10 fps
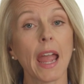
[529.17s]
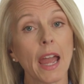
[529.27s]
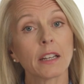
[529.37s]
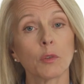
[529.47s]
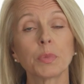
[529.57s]

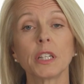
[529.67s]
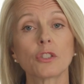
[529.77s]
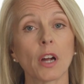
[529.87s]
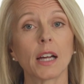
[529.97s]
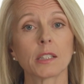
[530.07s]
and complete
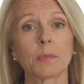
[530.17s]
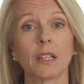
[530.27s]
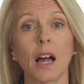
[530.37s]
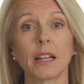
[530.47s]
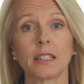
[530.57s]
your hospital
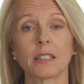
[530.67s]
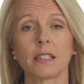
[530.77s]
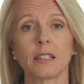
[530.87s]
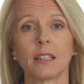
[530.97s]
audit.